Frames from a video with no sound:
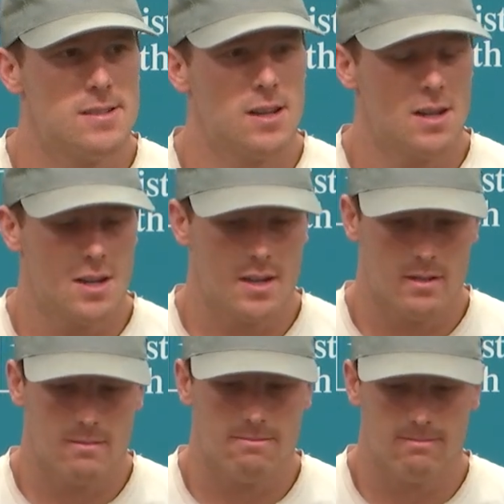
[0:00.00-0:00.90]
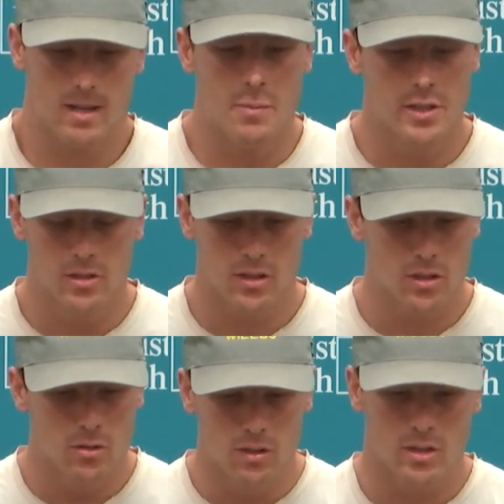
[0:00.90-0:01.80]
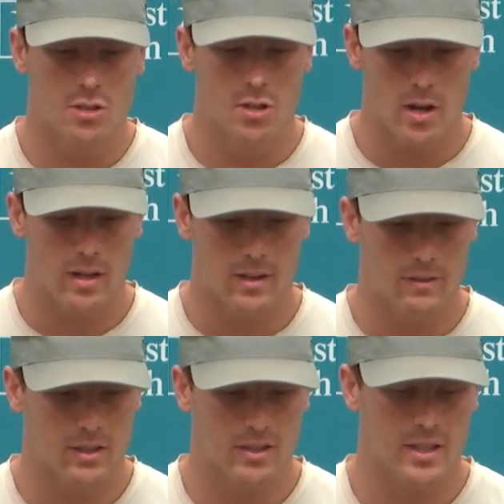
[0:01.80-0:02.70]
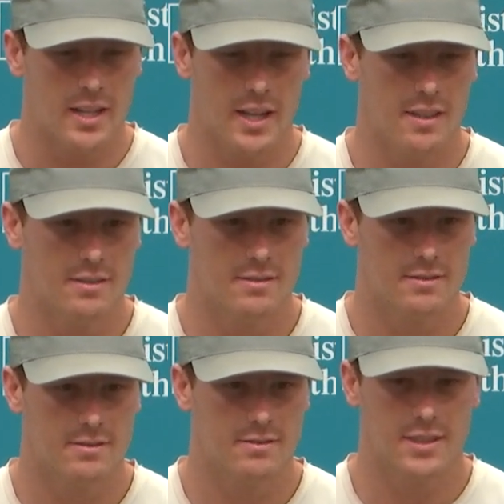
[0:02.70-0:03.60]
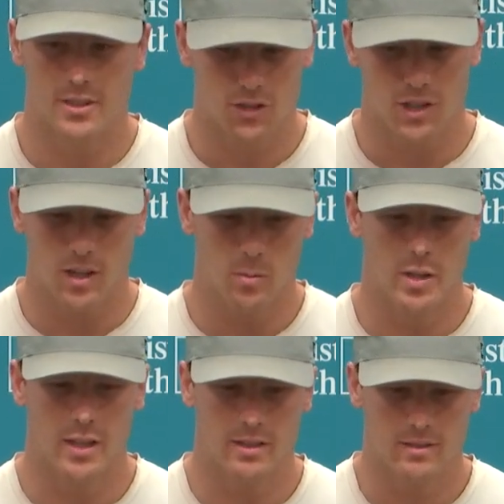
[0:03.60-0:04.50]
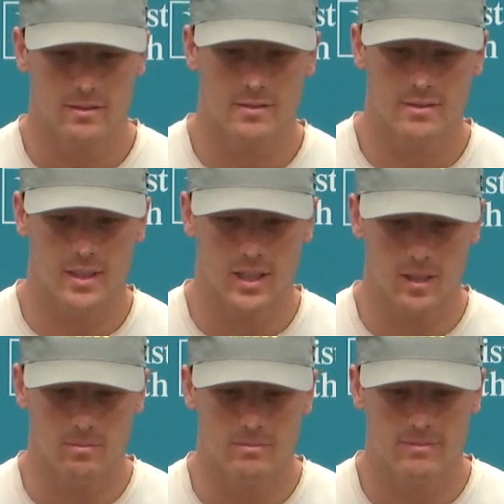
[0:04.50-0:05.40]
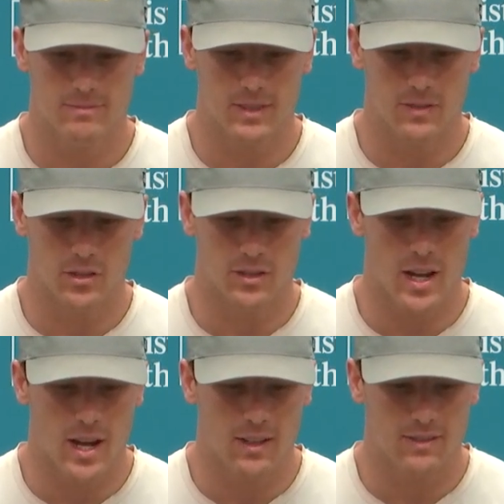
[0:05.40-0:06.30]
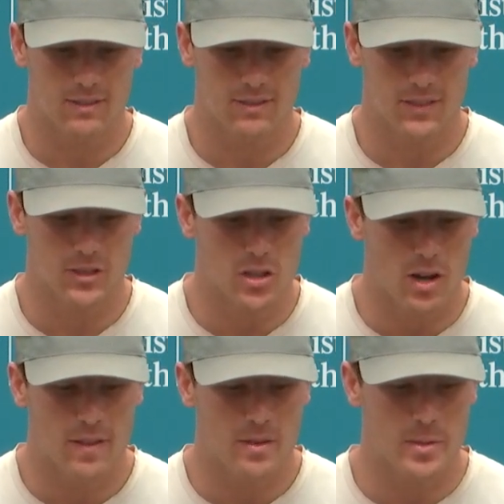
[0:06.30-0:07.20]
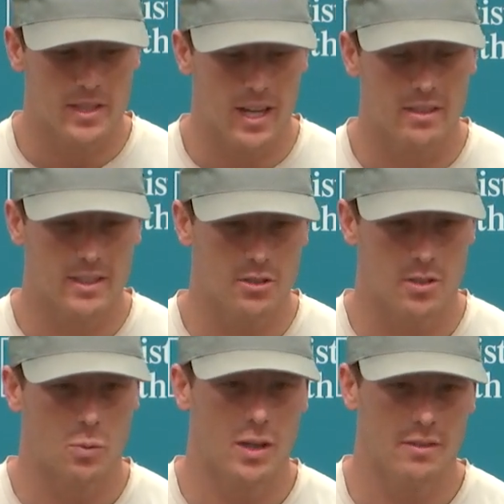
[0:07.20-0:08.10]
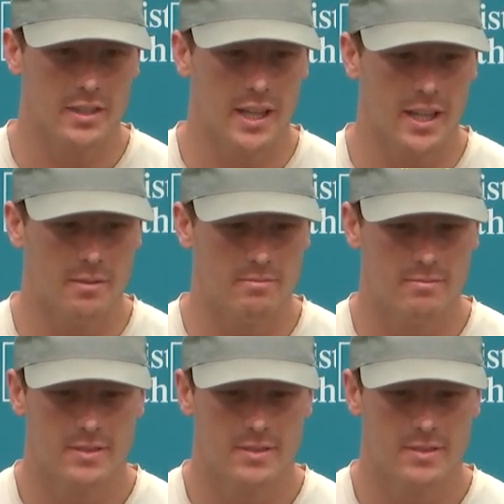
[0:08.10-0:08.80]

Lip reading: I mean, you go out every Sunday and just try to win. If you don't have the mentality that you can win every game,